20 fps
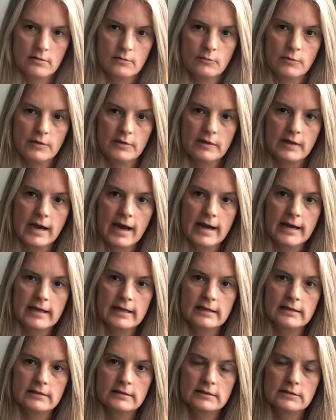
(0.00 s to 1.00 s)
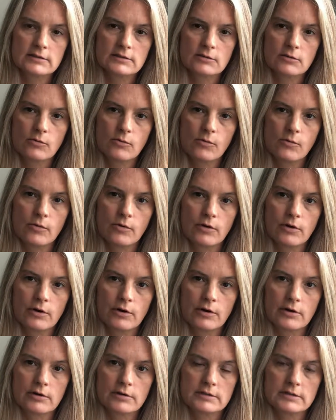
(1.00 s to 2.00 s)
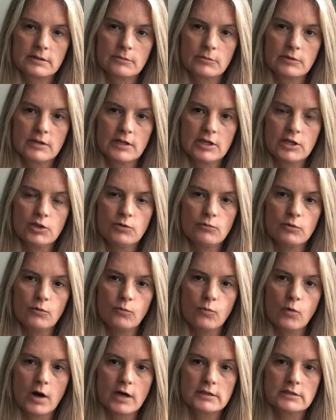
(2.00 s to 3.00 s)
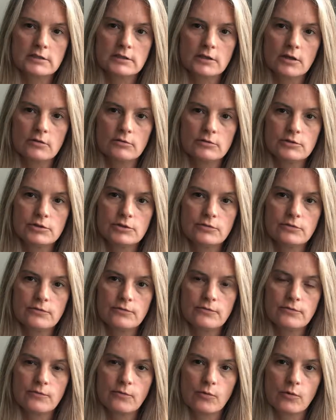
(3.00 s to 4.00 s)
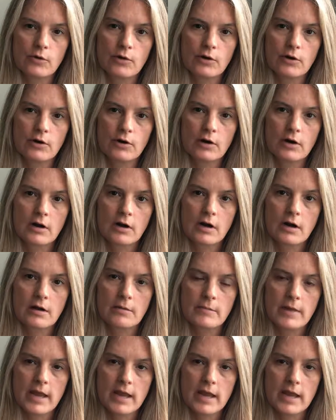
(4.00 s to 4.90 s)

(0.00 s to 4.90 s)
with guidance or someone that you would want to go to for um,